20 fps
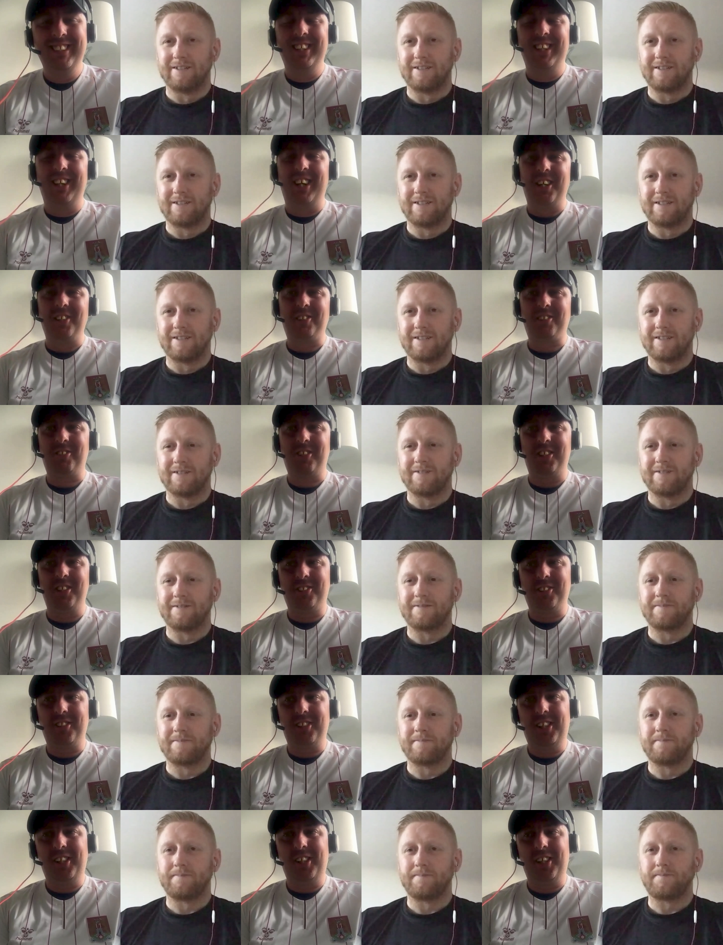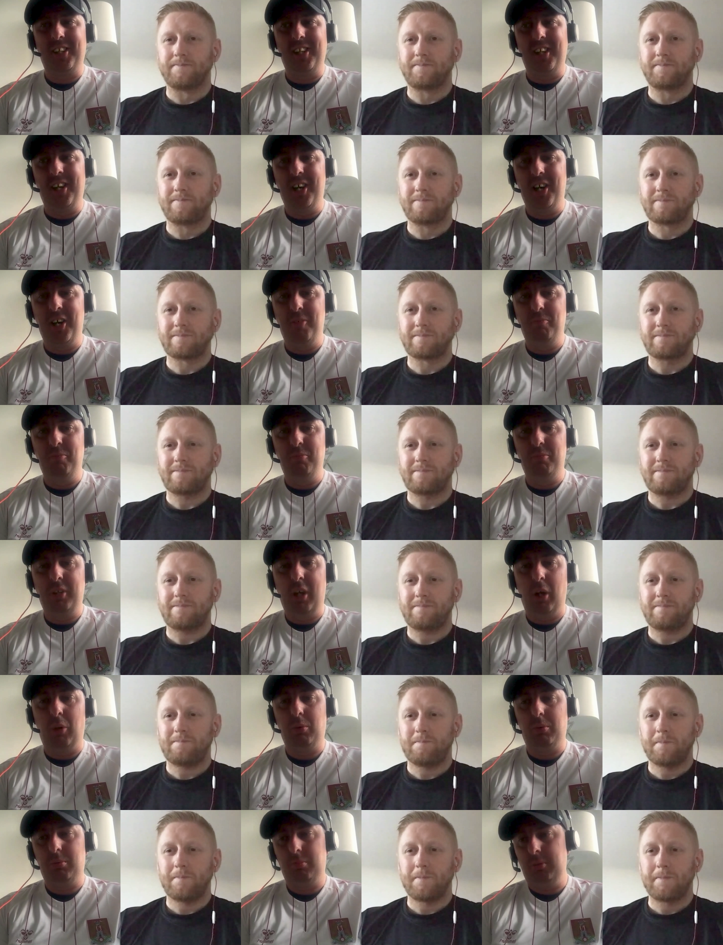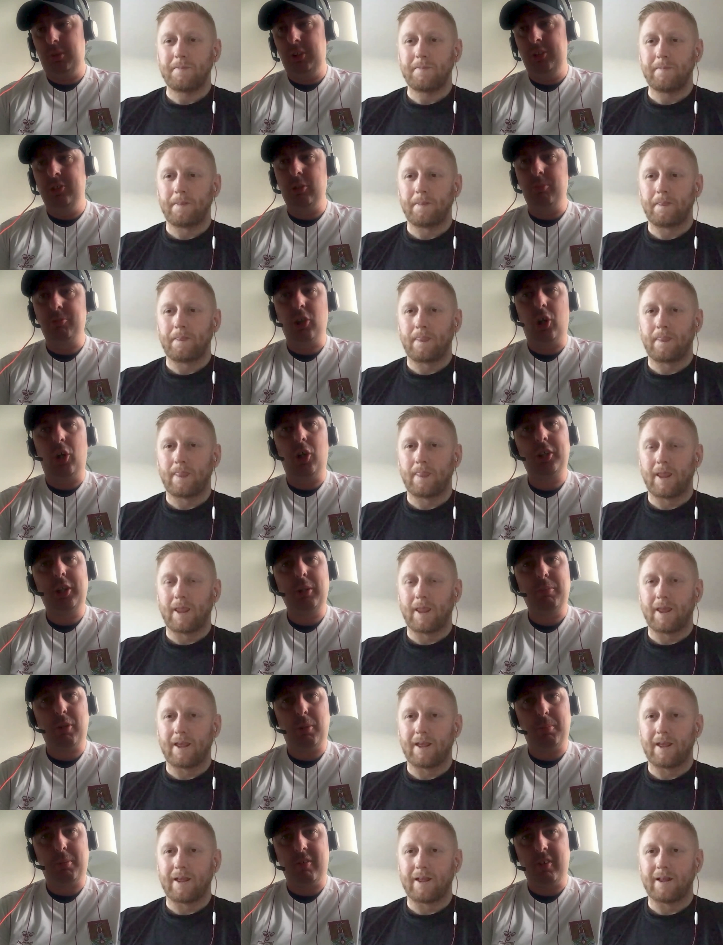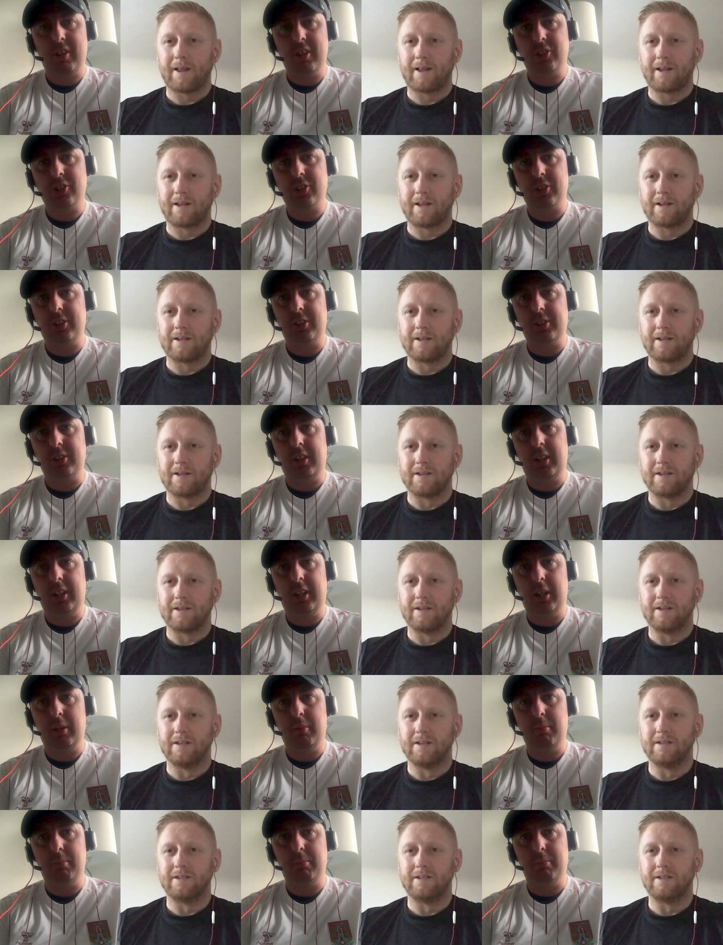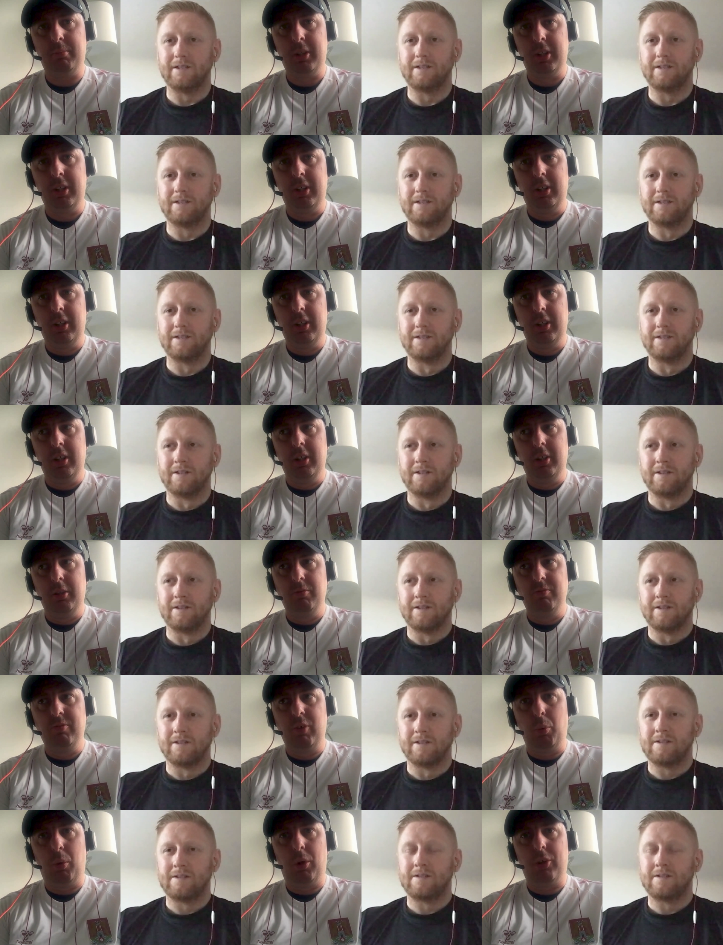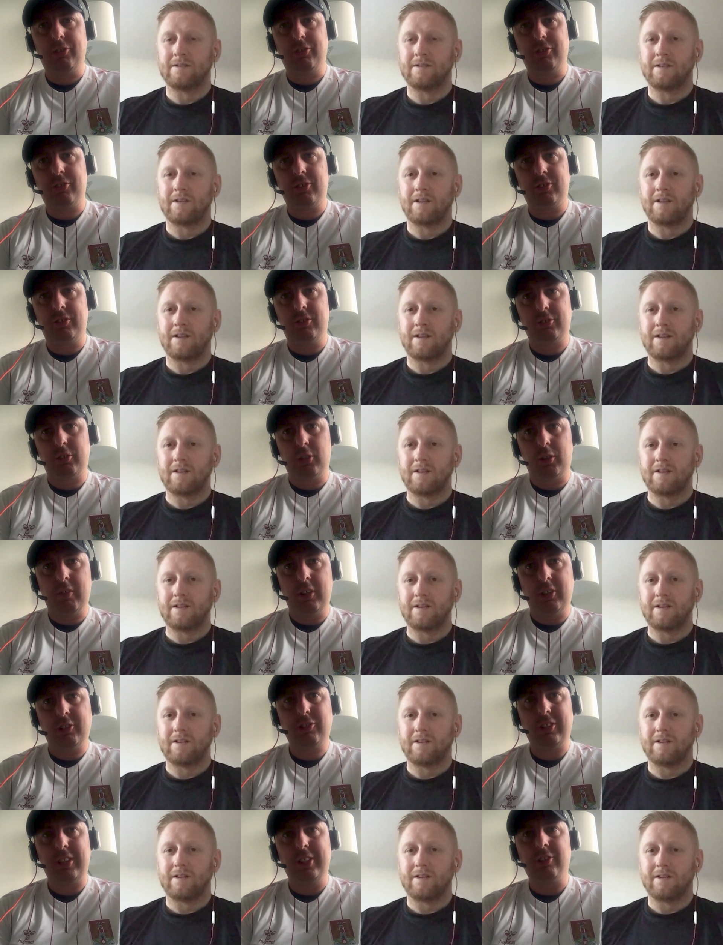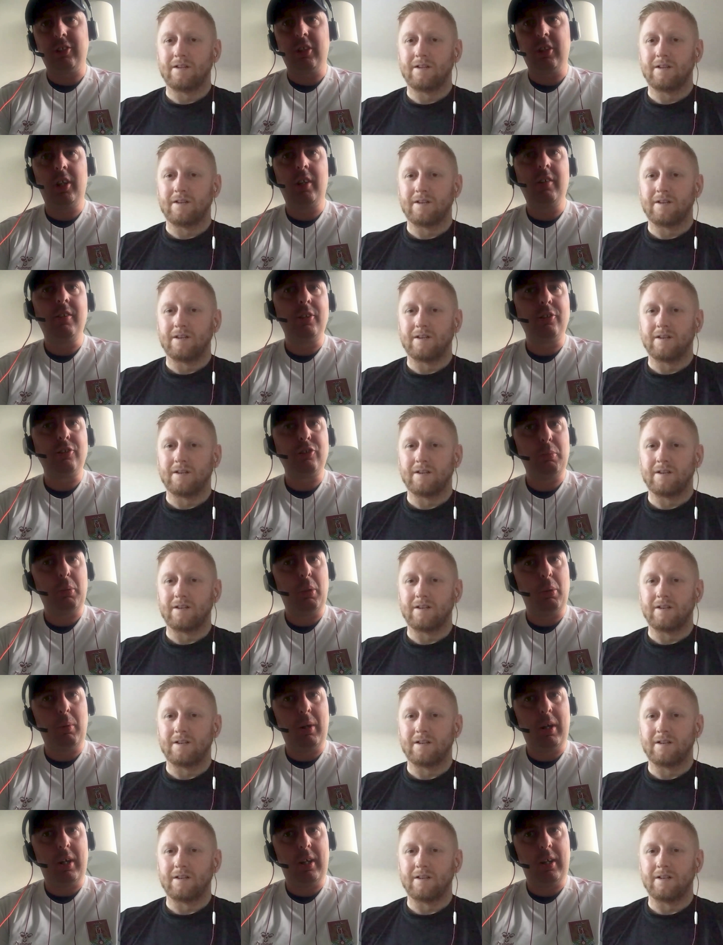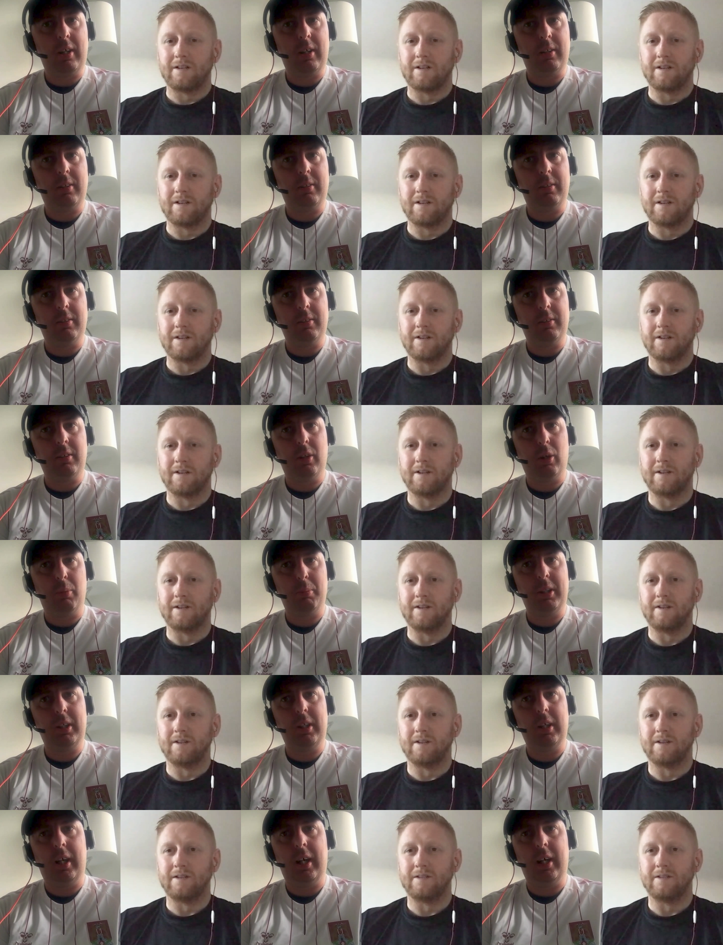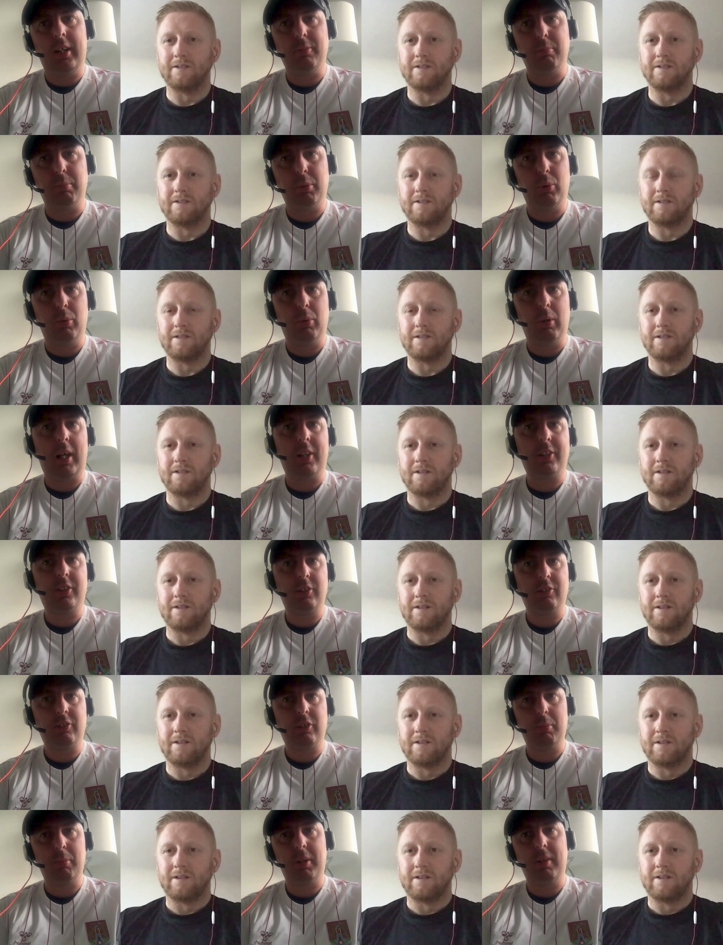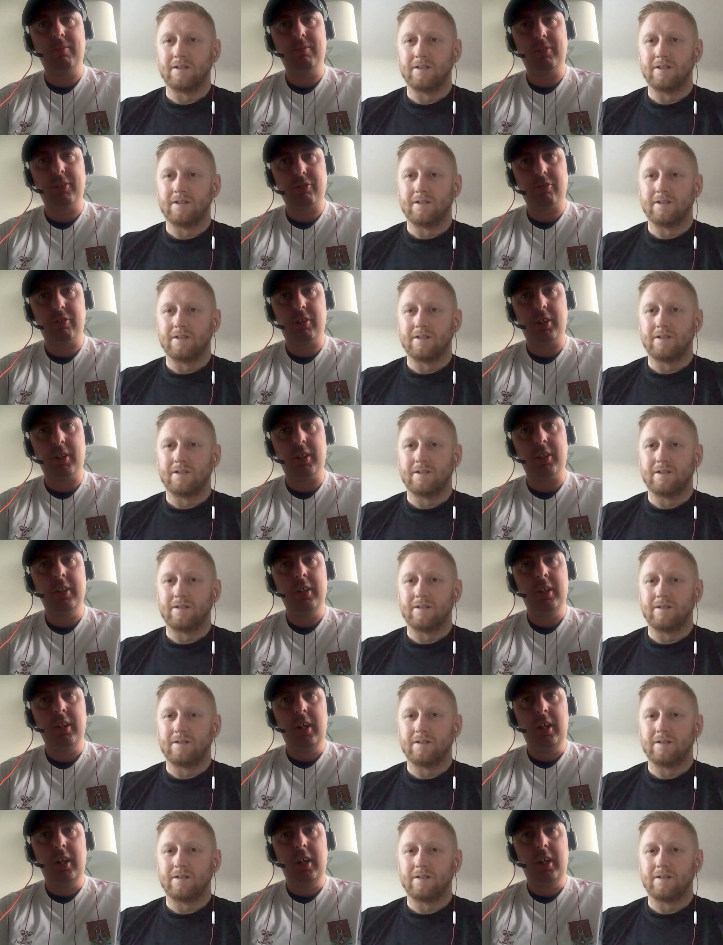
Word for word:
Speaker 1: That's great to hear. Um, now, in terms of hockey preparation, um, there was sort of a stint earlier in the summer where Lobby and Paul had you coming in for training.